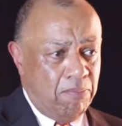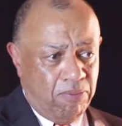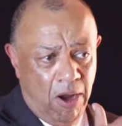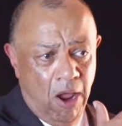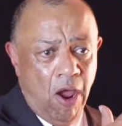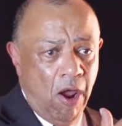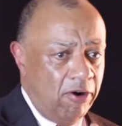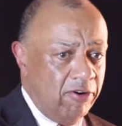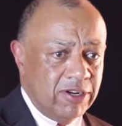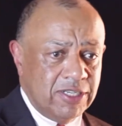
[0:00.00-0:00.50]

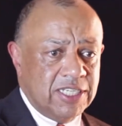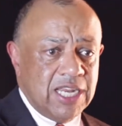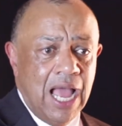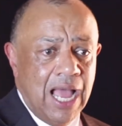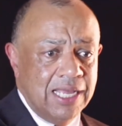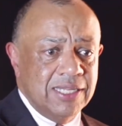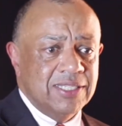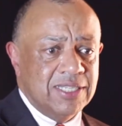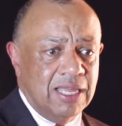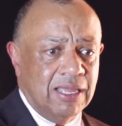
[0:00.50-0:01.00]

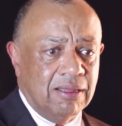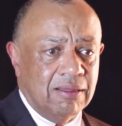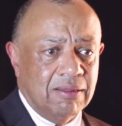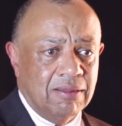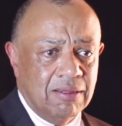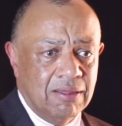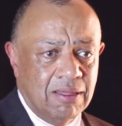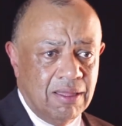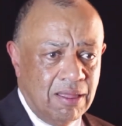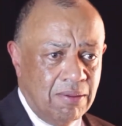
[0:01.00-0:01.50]
prioritizing
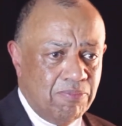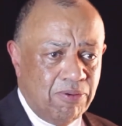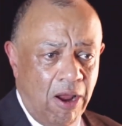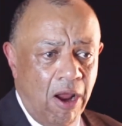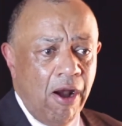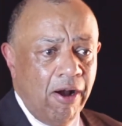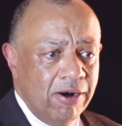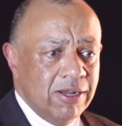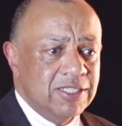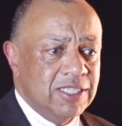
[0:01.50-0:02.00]

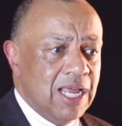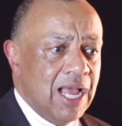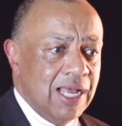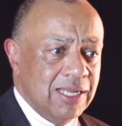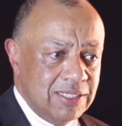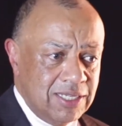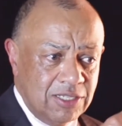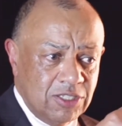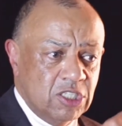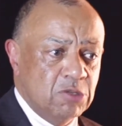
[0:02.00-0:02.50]

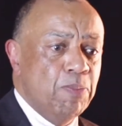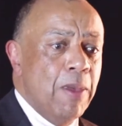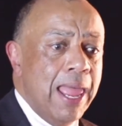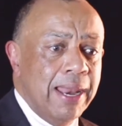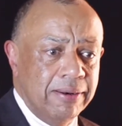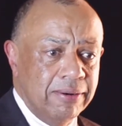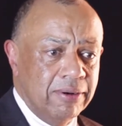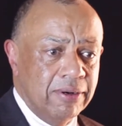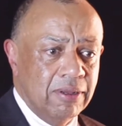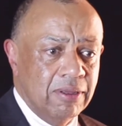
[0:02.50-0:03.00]

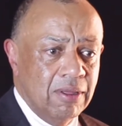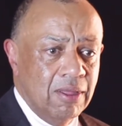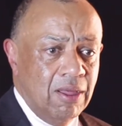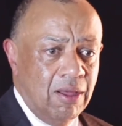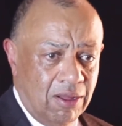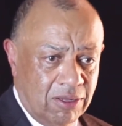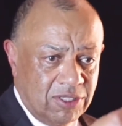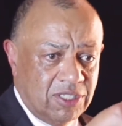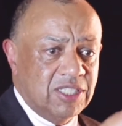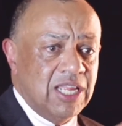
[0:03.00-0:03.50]
spend
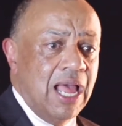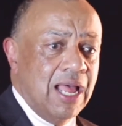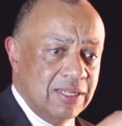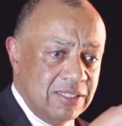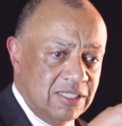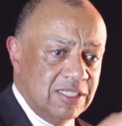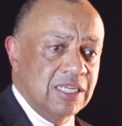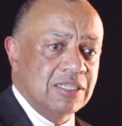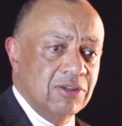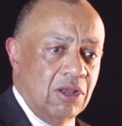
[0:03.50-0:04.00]
on
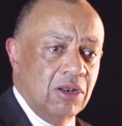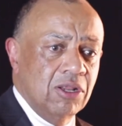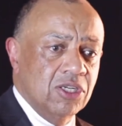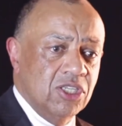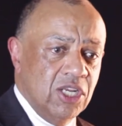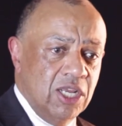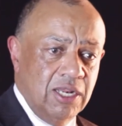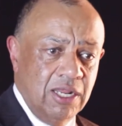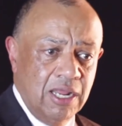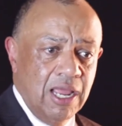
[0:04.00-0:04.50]
science,
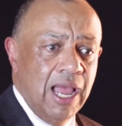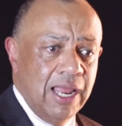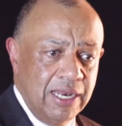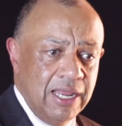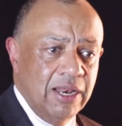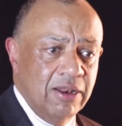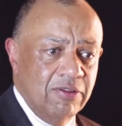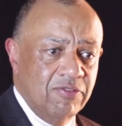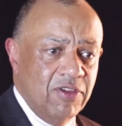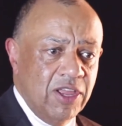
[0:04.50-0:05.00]
technology, and
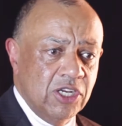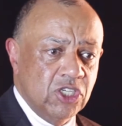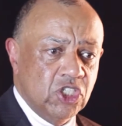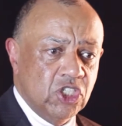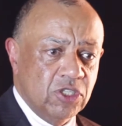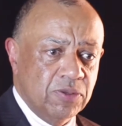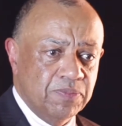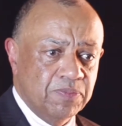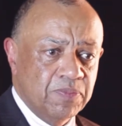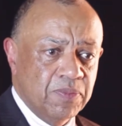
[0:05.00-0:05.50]

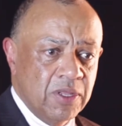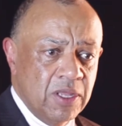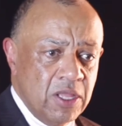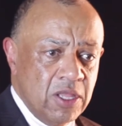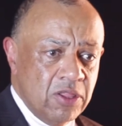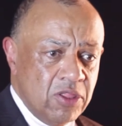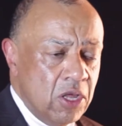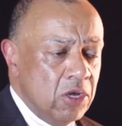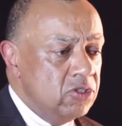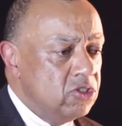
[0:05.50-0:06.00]
innovation.
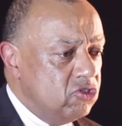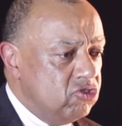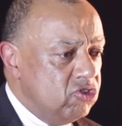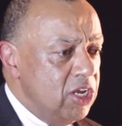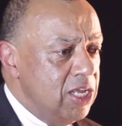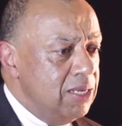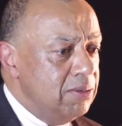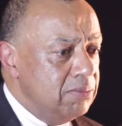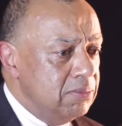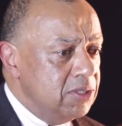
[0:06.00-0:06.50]
Those
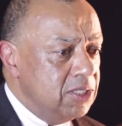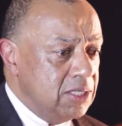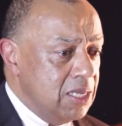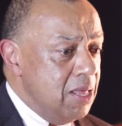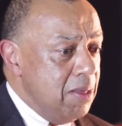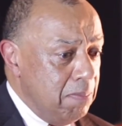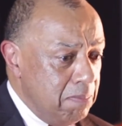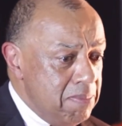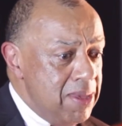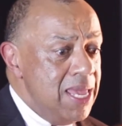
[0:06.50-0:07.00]
dreams
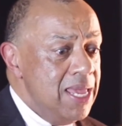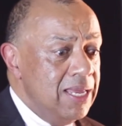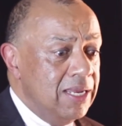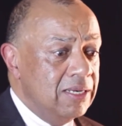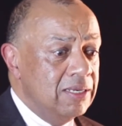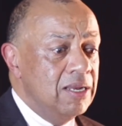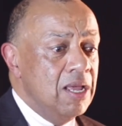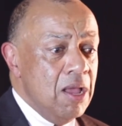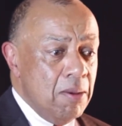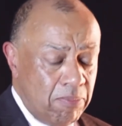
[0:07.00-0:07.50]

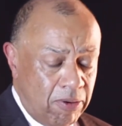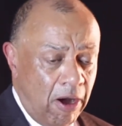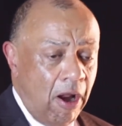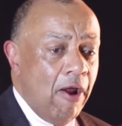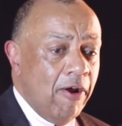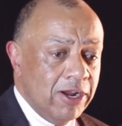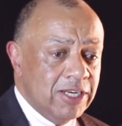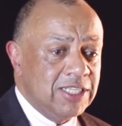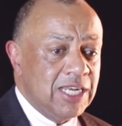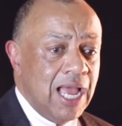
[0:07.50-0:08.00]
mean
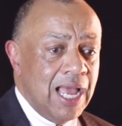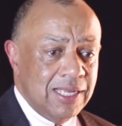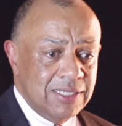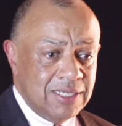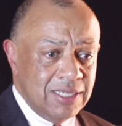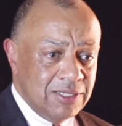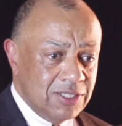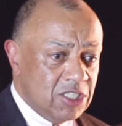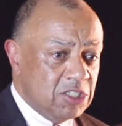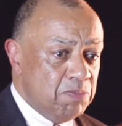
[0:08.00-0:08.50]

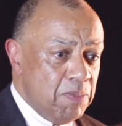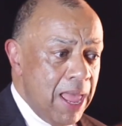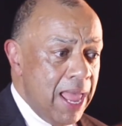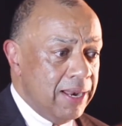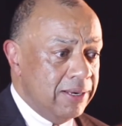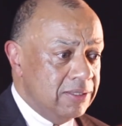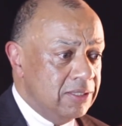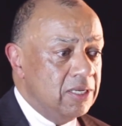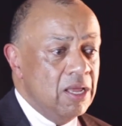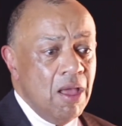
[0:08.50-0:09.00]
prioritizing
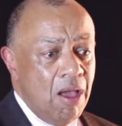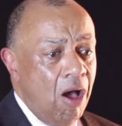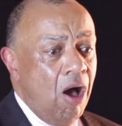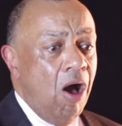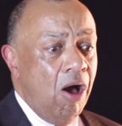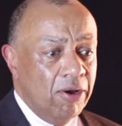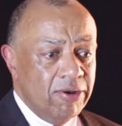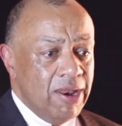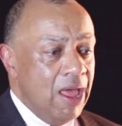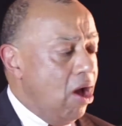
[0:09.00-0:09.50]
spend
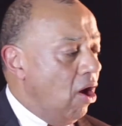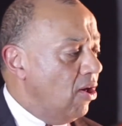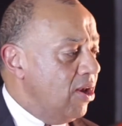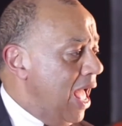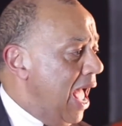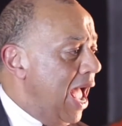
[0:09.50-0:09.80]
on